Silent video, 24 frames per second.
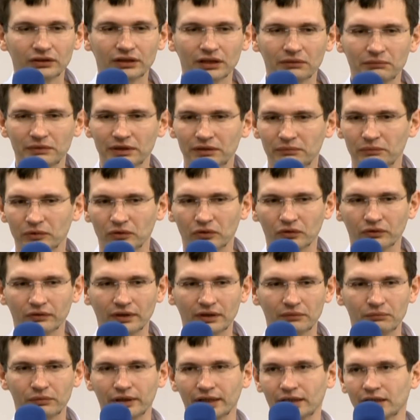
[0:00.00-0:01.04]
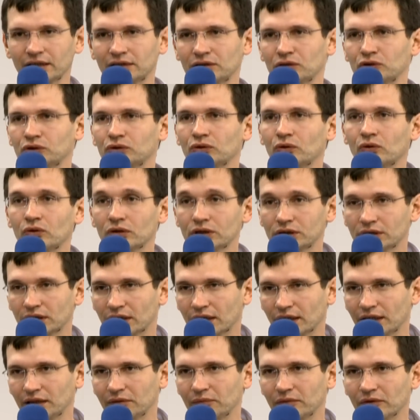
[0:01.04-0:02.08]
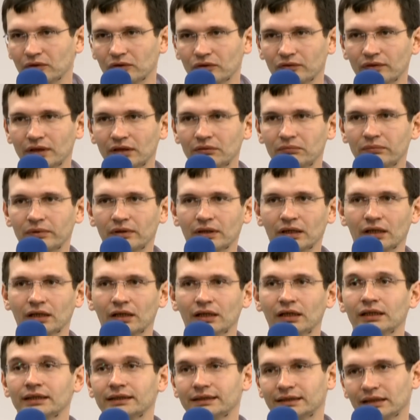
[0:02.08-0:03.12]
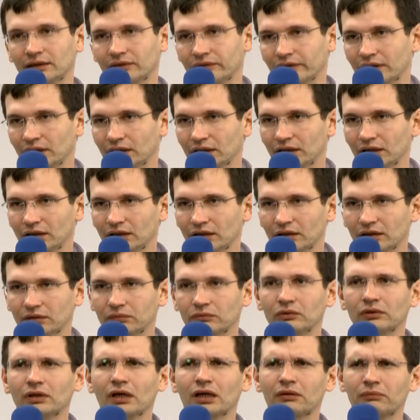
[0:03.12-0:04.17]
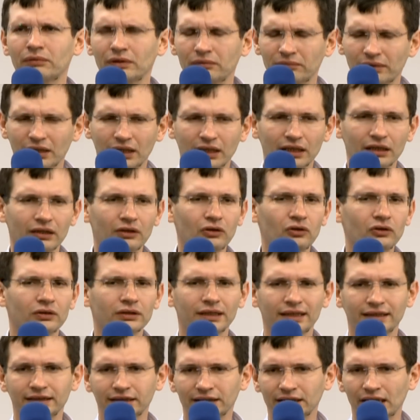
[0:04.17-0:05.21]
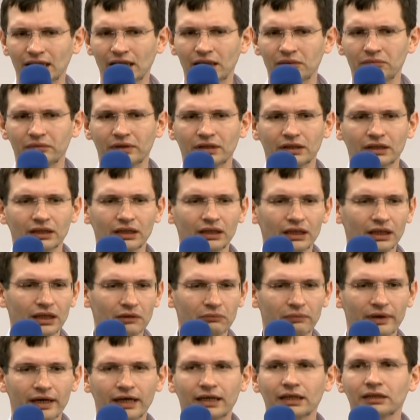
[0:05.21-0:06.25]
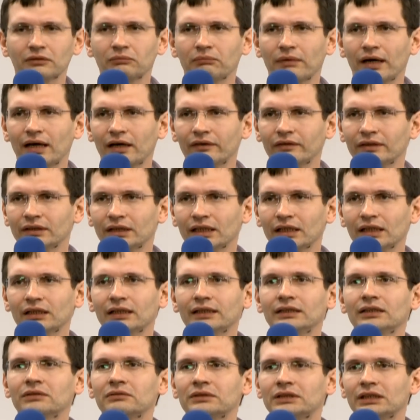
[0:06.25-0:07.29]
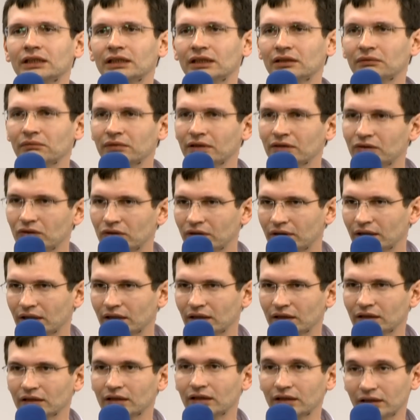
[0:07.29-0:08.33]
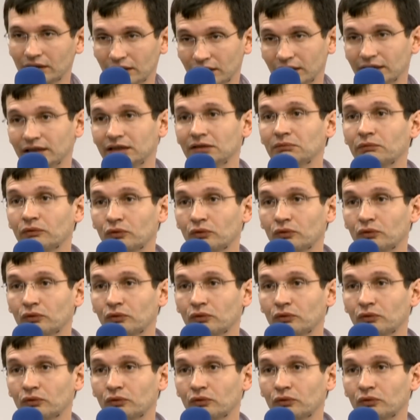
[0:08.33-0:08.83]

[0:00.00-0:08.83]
old age isn't always joyful. But there are many illnesses, Alzheimer, fear from death. Elder